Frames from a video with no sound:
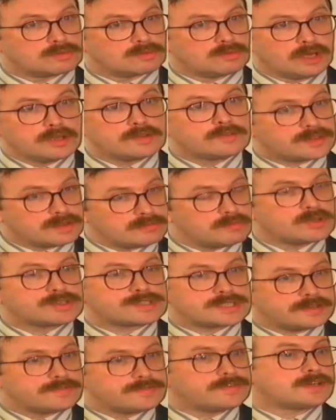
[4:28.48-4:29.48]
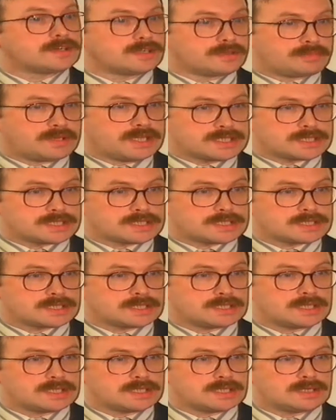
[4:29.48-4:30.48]
one of the most difficult places,
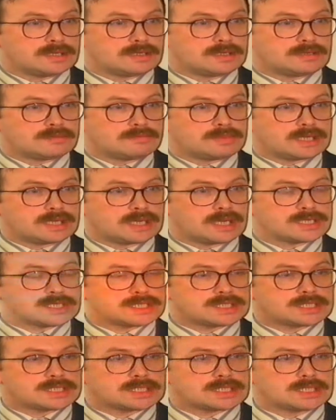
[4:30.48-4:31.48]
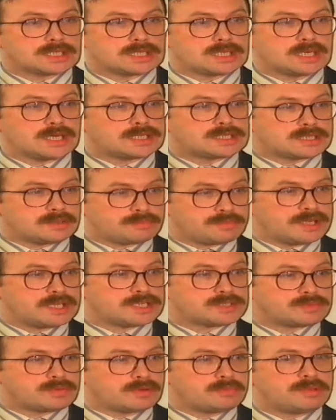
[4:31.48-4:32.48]
because it's the
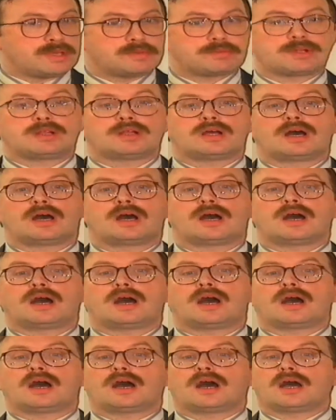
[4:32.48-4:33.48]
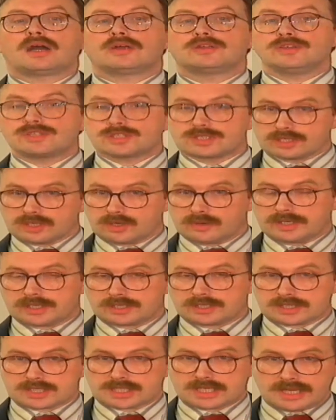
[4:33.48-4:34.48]
place where people are used to
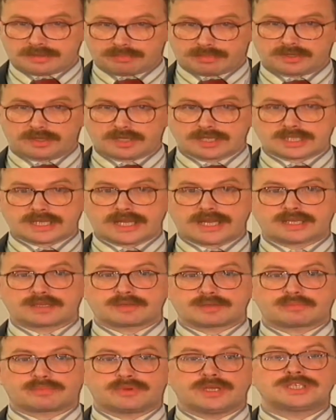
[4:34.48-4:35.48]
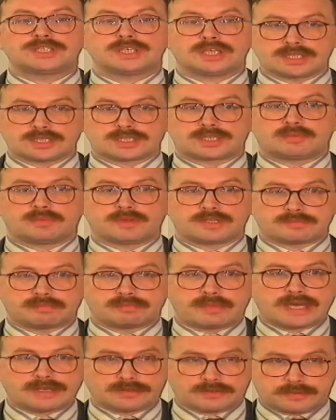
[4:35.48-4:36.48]
going to sleep. It's like preaching in someone's
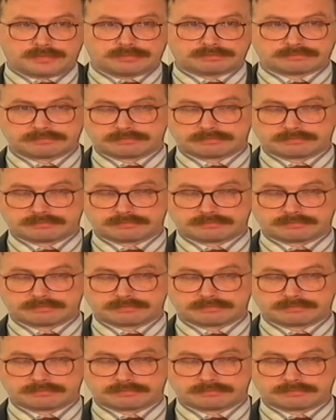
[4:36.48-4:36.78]
bedroom.